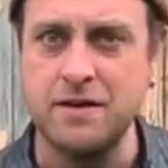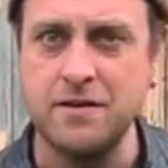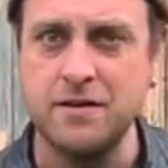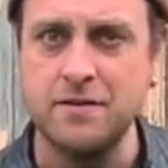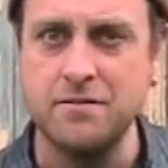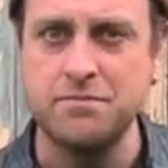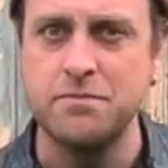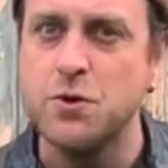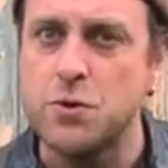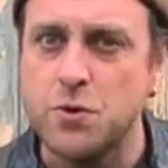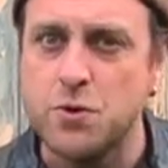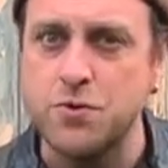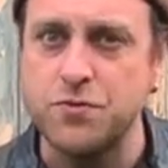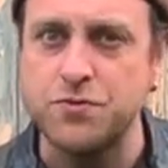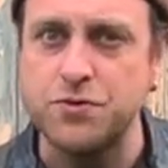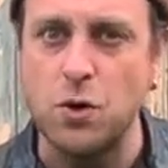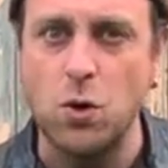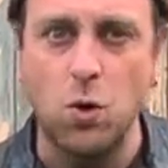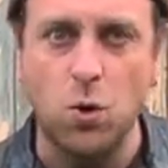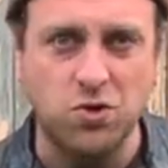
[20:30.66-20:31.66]
moved
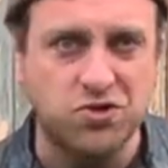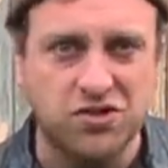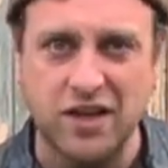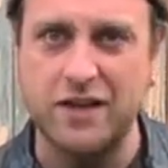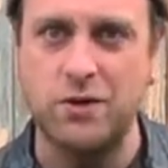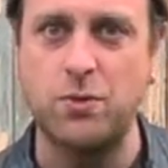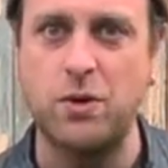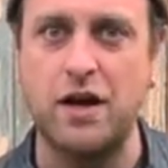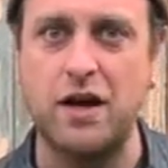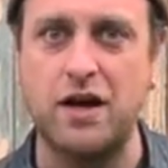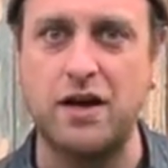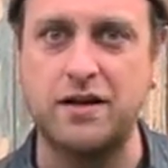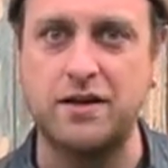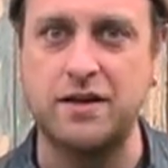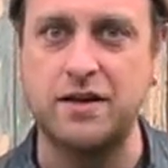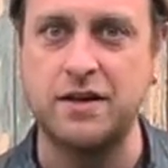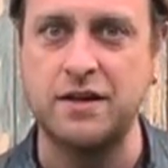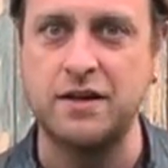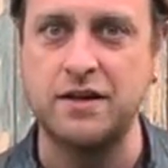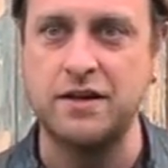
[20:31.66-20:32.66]
or said a word.
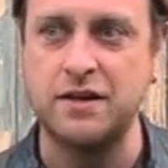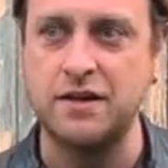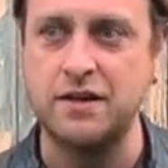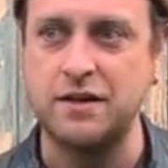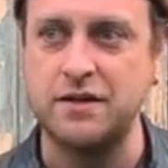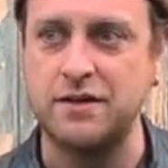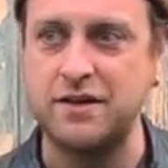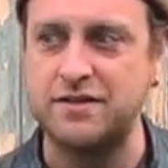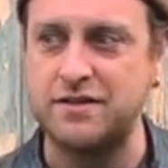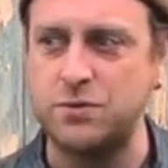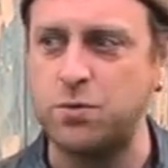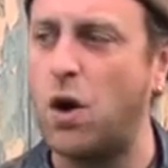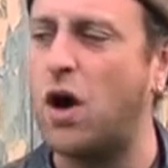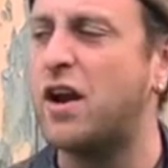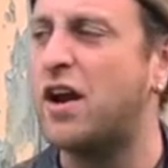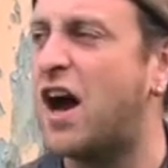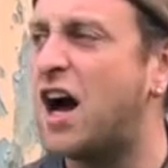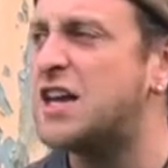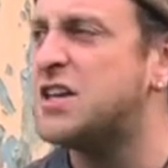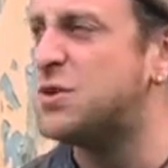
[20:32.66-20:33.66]
And they said, what,
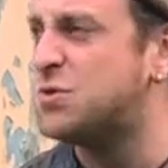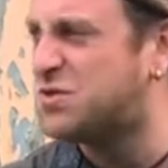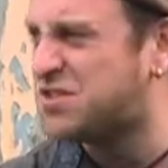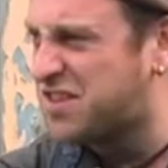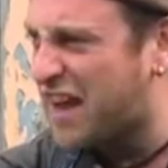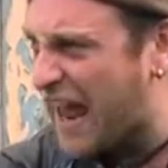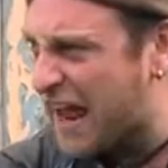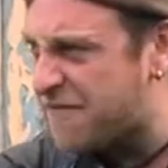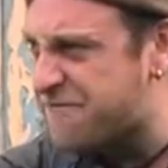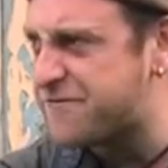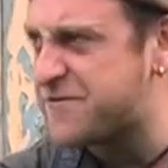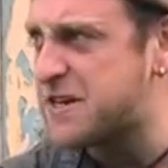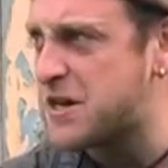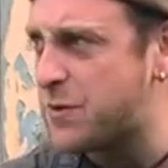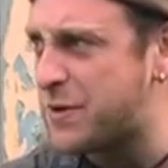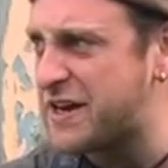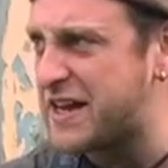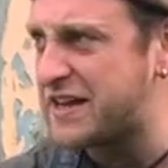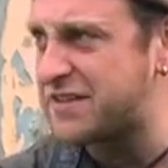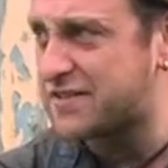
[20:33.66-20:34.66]
are you deaf, you
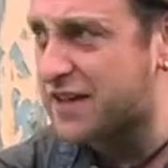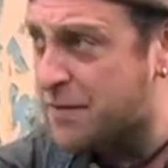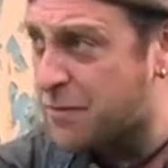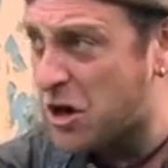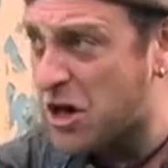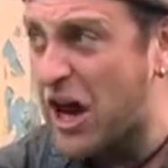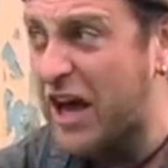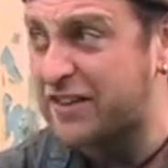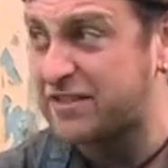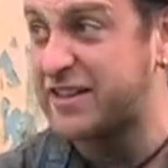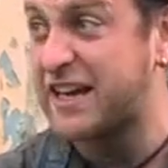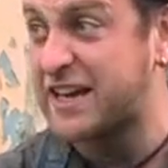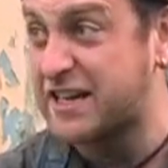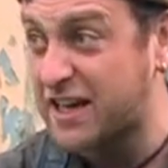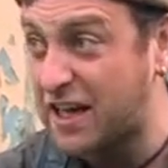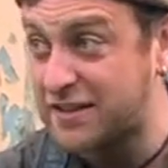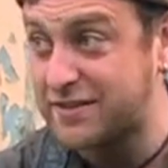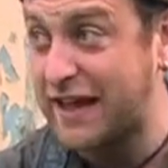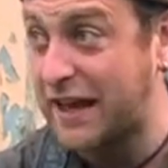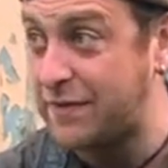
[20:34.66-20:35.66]
idiots? Come on, I said
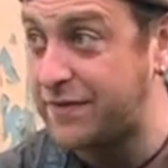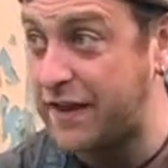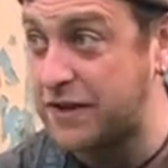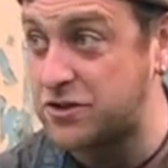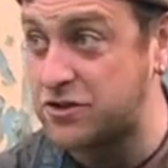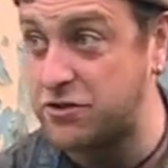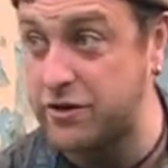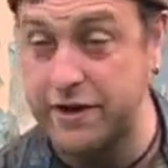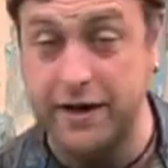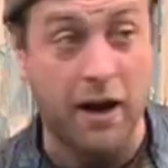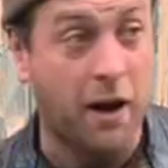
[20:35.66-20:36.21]
cut down that tree.